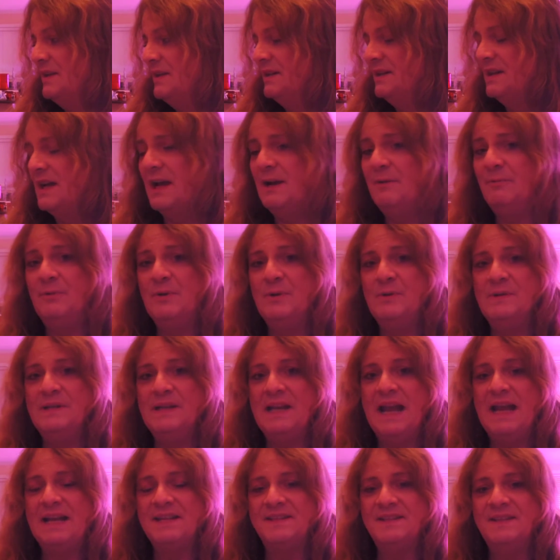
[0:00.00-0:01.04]
kind of rude and
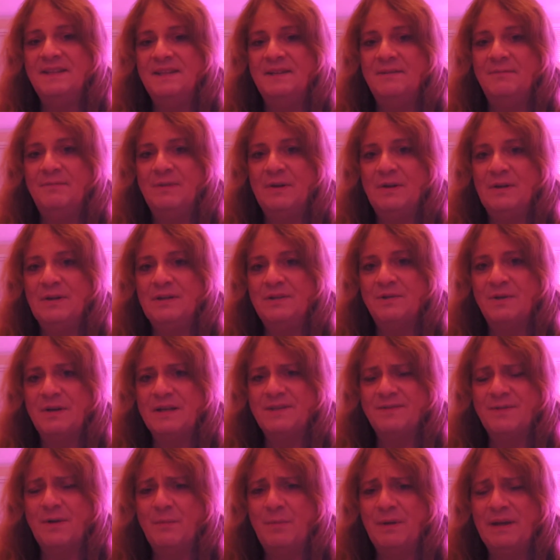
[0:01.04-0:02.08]
nasty and very
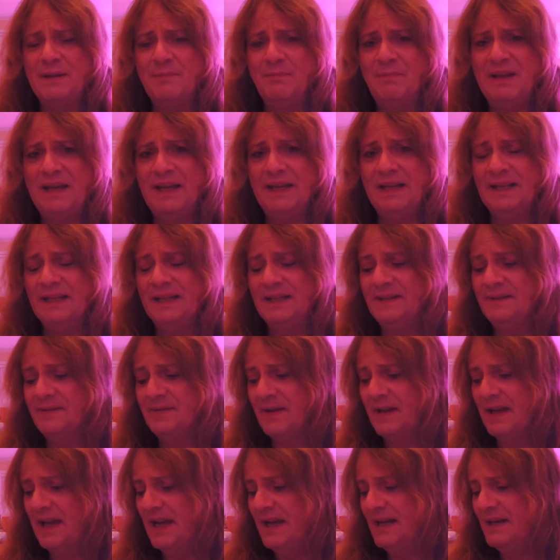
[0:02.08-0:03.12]
transphobic and bigoted,
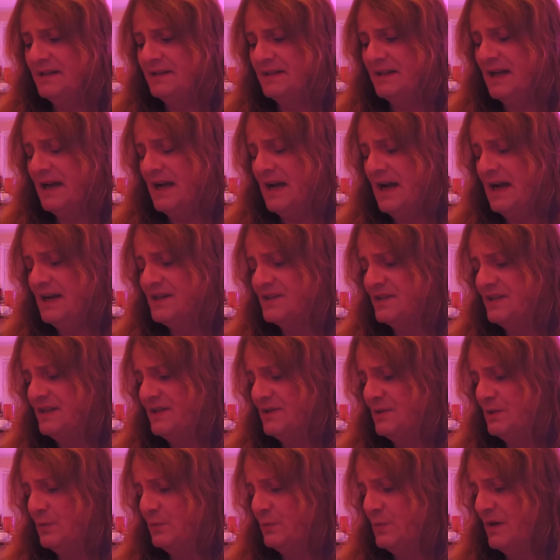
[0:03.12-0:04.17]
and I actually
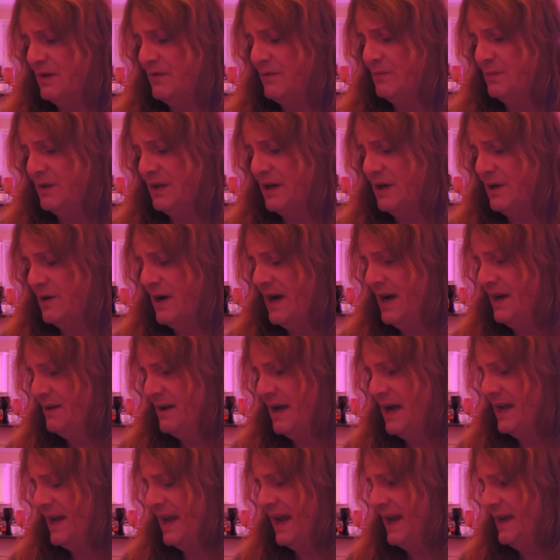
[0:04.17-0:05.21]
told one of them,
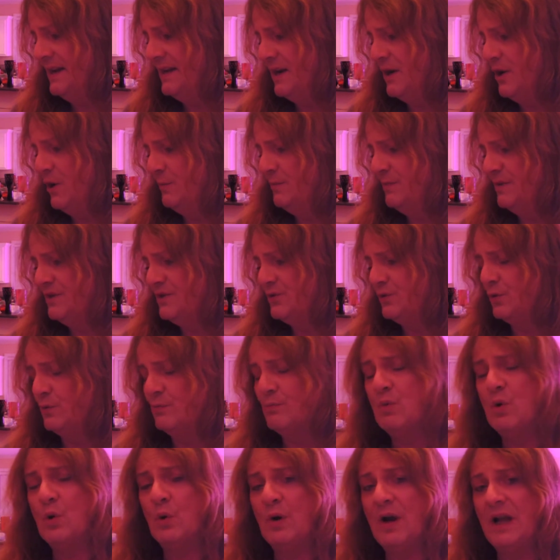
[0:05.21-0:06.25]
I can't help that you're a
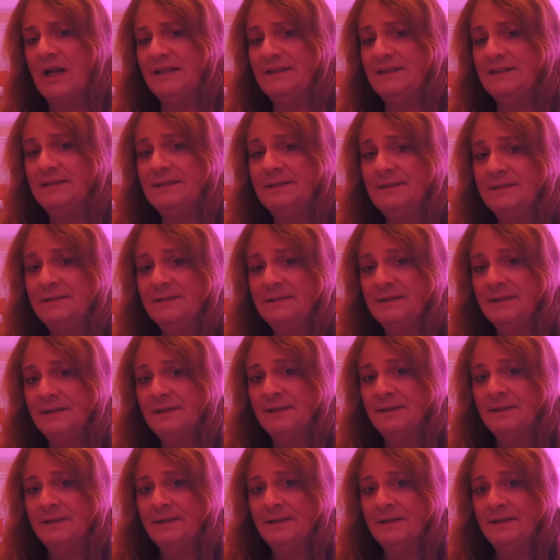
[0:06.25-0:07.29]
moron
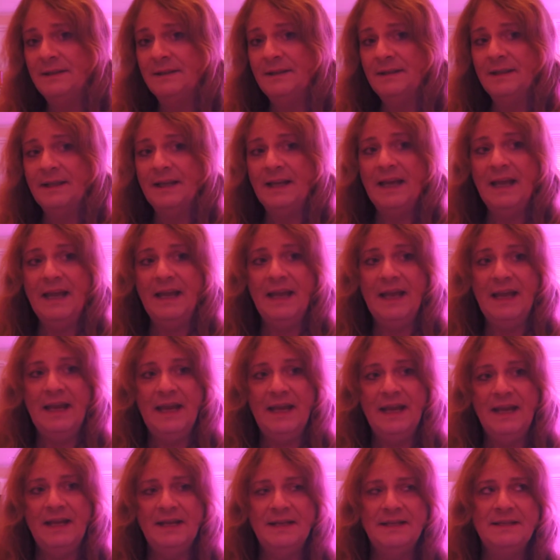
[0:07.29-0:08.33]

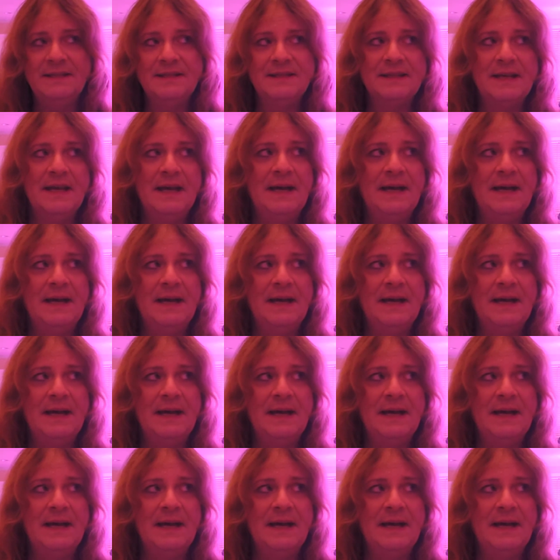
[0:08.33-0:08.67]
and